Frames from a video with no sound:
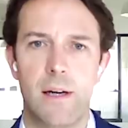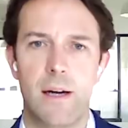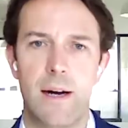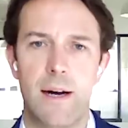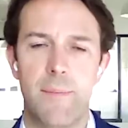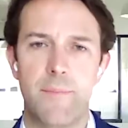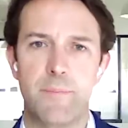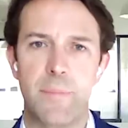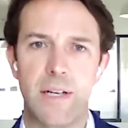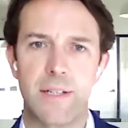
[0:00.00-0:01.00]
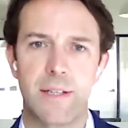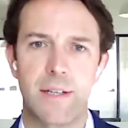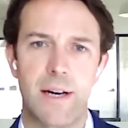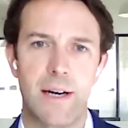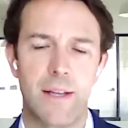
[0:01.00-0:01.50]
But
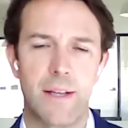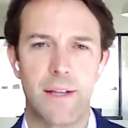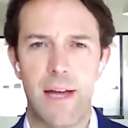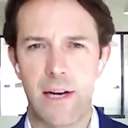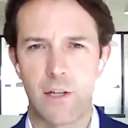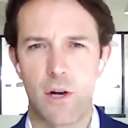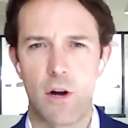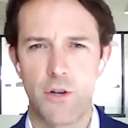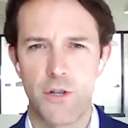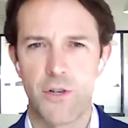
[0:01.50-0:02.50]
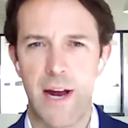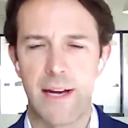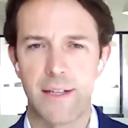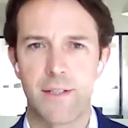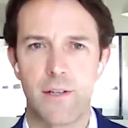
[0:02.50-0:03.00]
that
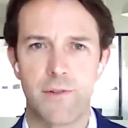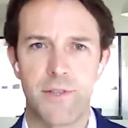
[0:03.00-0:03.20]
contract,